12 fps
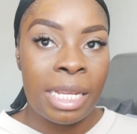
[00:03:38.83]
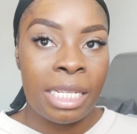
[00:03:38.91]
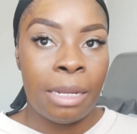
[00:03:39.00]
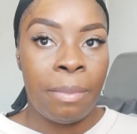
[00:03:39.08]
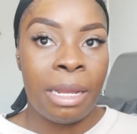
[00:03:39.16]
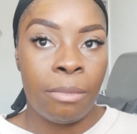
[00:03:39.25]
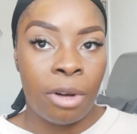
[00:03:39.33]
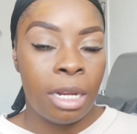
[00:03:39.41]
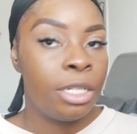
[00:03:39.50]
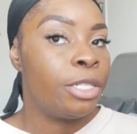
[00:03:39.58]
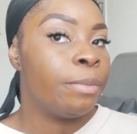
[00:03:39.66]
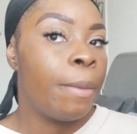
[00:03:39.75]
a stippling
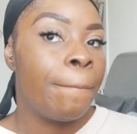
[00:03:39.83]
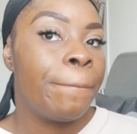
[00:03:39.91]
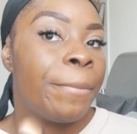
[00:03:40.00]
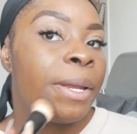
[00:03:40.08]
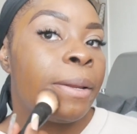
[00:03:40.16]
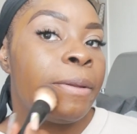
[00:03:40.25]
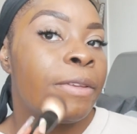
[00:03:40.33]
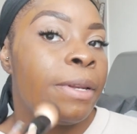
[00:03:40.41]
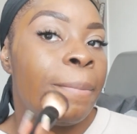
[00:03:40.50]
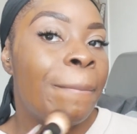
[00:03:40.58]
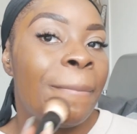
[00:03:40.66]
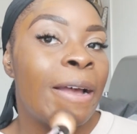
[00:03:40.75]
brush and I'm just
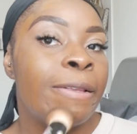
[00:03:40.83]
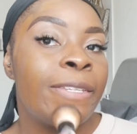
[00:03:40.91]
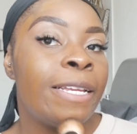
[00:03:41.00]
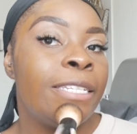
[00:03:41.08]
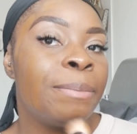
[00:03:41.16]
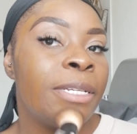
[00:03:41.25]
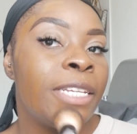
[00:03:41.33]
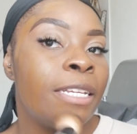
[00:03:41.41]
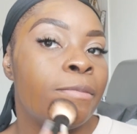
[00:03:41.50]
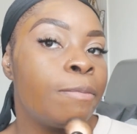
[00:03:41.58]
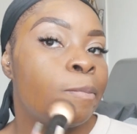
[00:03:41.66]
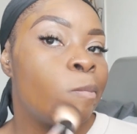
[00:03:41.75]
going to pounce that into my
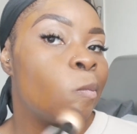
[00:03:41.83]
skin.